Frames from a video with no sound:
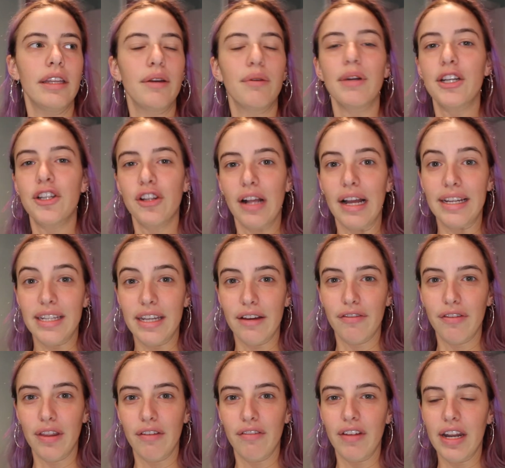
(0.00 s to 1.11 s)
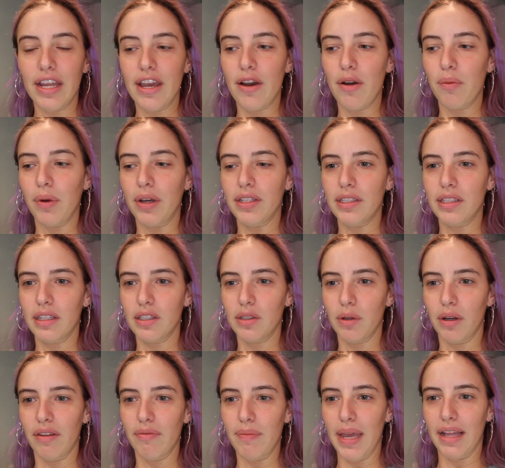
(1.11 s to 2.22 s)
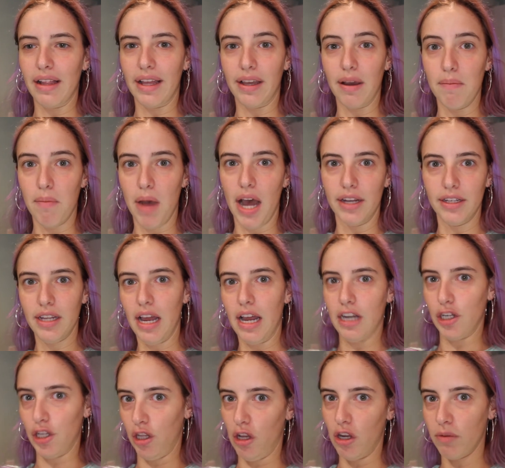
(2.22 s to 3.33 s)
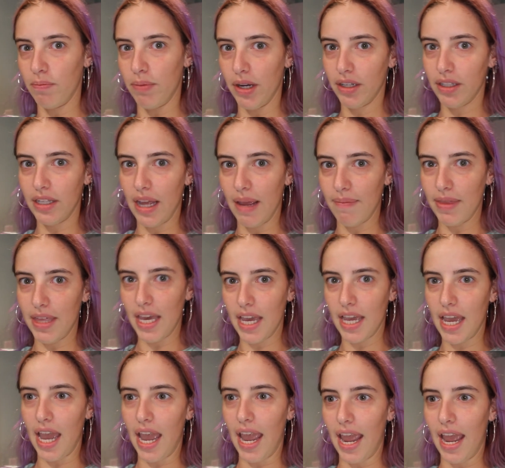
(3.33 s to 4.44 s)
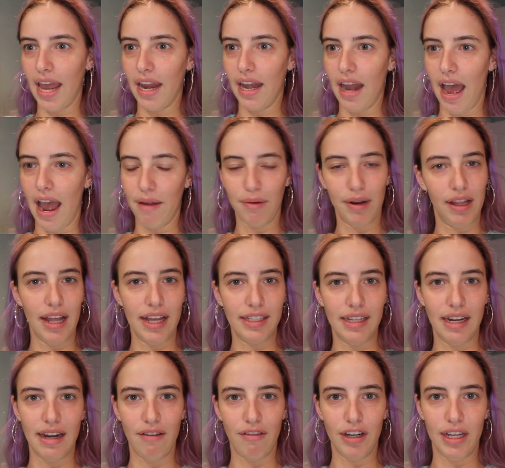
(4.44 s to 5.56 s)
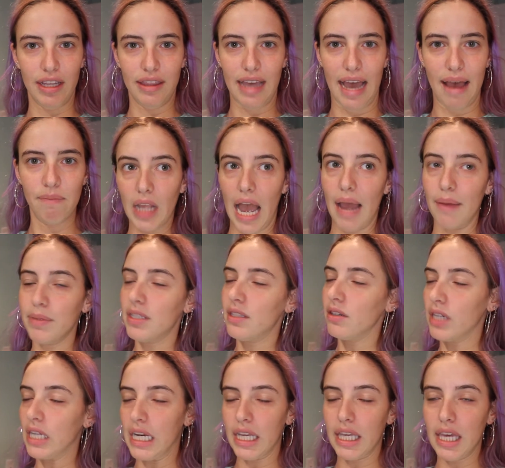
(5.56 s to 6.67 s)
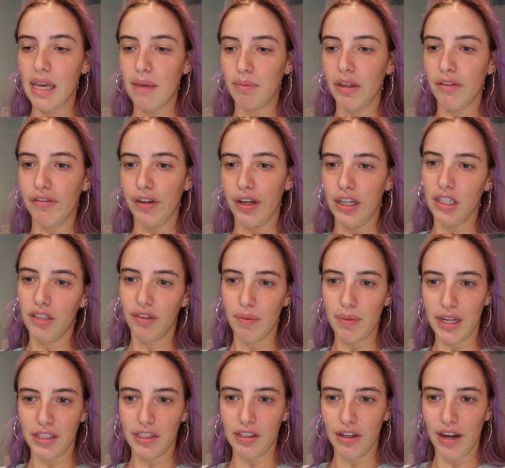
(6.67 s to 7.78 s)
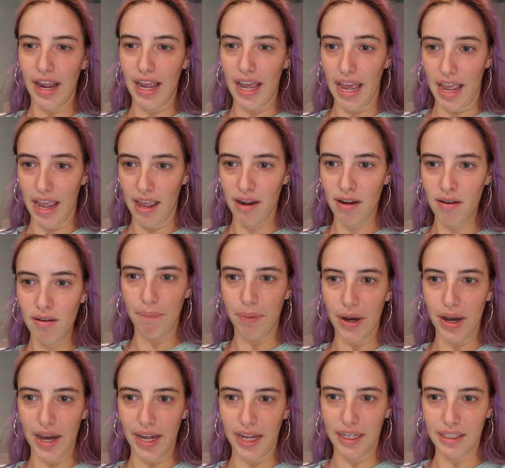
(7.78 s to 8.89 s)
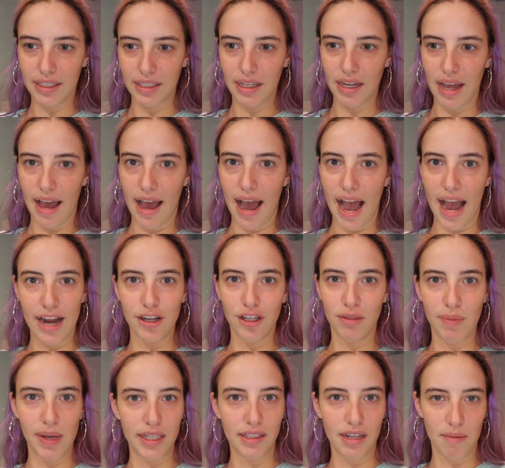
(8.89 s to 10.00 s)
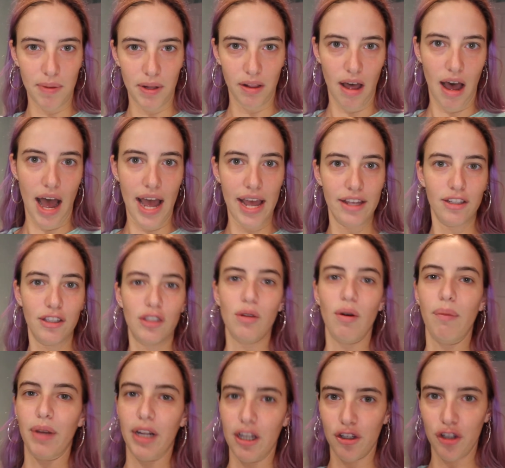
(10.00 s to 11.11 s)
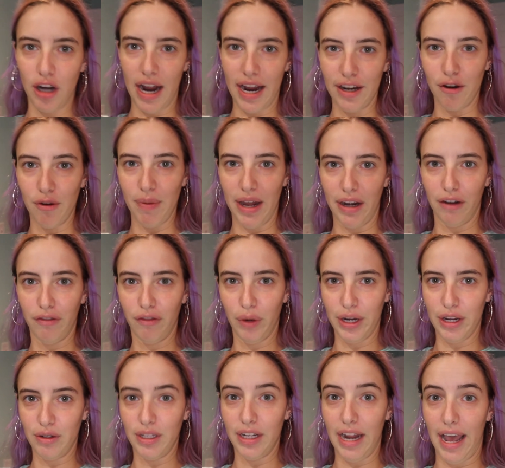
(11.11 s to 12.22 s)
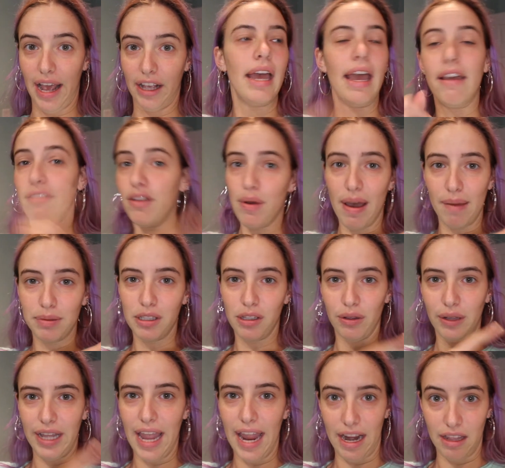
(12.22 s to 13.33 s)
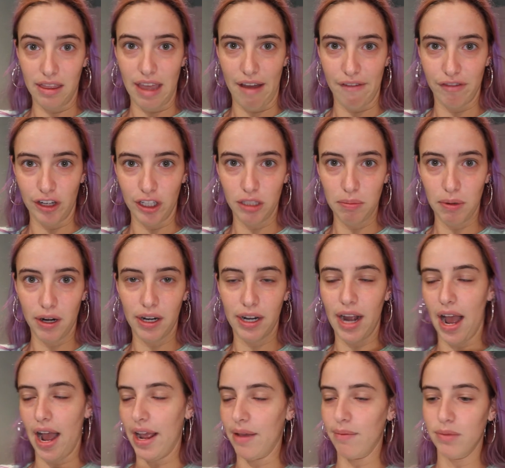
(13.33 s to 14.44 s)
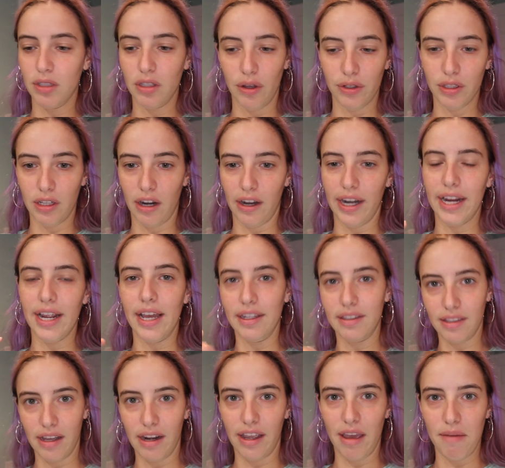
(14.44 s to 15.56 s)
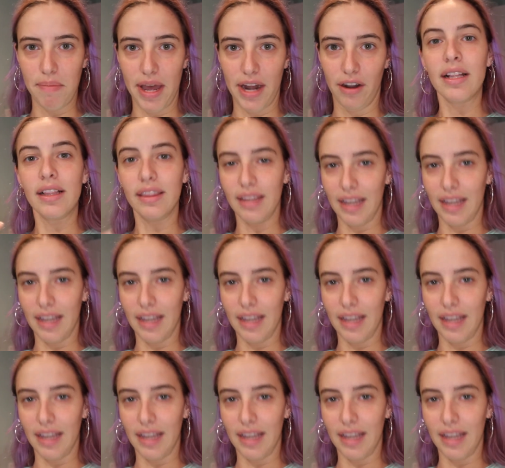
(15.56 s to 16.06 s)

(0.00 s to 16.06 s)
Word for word: The original idea for the video was to sort of make like a montage lookbook type thing and I realized I never did that. I'm still gonna keep the footage from yesterday in, but I just messed up a lot, so I'm going to try and do better for you today. If you absolutely hated that first part, I am so sorry. It's going to get better.